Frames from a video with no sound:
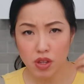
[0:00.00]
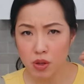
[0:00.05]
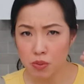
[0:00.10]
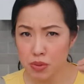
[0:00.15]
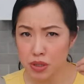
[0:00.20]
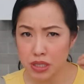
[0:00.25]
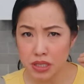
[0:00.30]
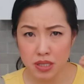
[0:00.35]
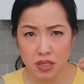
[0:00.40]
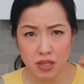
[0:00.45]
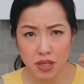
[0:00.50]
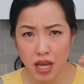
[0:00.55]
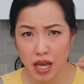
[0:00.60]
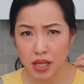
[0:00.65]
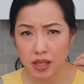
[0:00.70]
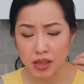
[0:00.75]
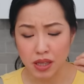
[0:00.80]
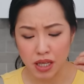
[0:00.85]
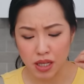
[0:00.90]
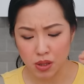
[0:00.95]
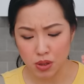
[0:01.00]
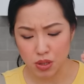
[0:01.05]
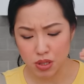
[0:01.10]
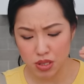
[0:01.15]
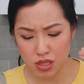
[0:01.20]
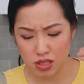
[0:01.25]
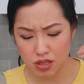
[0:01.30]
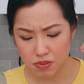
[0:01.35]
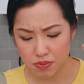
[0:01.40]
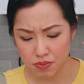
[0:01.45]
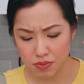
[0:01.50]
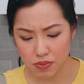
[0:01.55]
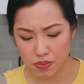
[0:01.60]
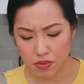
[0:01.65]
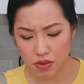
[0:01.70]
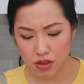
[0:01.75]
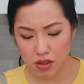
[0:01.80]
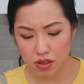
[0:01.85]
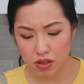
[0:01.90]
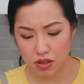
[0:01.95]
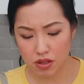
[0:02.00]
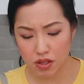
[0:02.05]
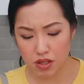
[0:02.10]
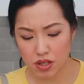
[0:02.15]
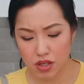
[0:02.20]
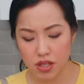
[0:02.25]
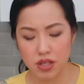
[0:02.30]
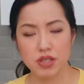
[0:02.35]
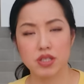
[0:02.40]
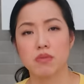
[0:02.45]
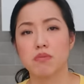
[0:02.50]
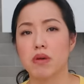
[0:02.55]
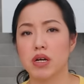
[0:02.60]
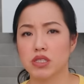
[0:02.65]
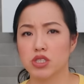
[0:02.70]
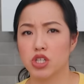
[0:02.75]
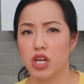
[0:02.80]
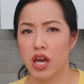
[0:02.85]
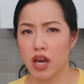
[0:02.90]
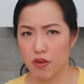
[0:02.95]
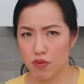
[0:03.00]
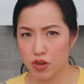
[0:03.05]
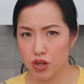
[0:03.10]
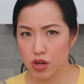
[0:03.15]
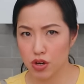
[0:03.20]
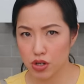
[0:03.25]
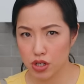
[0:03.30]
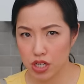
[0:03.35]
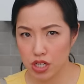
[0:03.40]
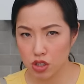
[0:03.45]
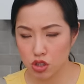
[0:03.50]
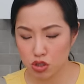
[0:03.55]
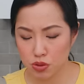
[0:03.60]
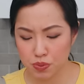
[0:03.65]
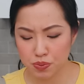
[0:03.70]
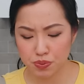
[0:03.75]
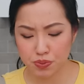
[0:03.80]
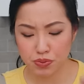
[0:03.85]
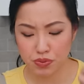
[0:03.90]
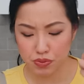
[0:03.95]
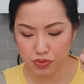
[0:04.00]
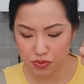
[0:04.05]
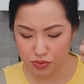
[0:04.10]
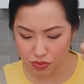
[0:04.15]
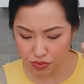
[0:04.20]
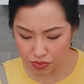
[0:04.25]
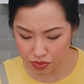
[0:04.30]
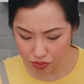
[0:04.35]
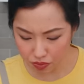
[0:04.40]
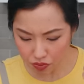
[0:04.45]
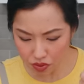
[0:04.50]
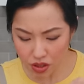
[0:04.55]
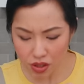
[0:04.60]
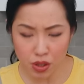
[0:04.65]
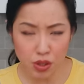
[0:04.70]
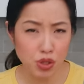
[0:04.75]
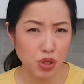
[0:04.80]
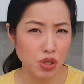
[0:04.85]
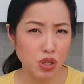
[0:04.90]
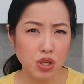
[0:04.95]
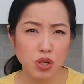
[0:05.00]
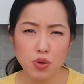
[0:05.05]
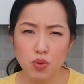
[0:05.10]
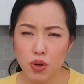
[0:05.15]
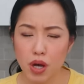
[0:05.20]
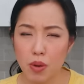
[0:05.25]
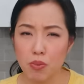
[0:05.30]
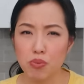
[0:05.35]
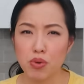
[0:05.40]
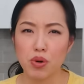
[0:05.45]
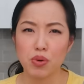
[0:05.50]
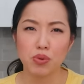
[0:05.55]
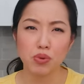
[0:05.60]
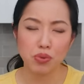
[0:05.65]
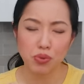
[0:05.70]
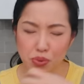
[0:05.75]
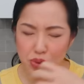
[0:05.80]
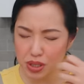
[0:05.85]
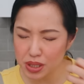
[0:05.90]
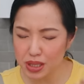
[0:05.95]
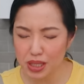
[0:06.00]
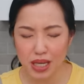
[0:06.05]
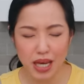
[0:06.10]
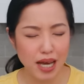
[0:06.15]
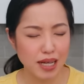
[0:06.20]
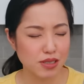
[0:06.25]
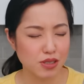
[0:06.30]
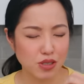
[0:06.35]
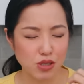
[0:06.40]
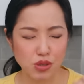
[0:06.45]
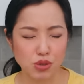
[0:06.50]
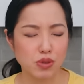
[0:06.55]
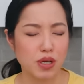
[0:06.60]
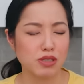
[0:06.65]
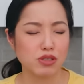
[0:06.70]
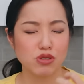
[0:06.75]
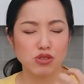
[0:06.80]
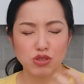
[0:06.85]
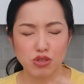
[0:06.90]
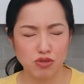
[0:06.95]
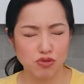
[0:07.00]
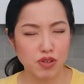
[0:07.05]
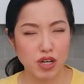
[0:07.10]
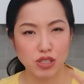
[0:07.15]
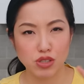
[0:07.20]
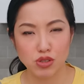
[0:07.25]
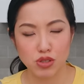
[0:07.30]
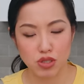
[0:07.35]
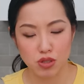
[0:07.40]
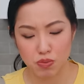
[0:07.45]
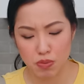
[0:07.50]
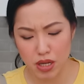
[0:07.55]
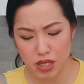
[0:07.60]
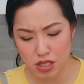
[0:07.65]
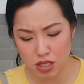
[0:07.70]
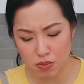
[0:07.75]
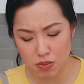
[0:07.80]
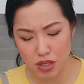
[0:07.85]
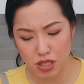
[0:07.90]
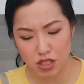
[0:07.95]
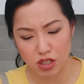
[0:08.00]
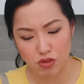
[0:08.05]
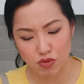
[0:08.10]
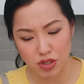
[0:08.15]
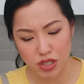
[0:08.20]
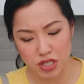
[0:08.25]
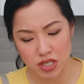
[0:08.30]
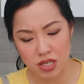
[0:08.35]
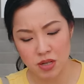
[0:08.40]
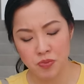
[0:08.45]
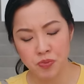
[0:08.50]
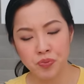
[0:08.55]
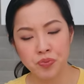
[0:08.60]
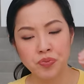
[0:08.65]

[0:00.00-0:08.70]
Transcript: Because again, like this is a much heavier dish. And the cucumber really adds the crunch, the freshness, makes a big difference.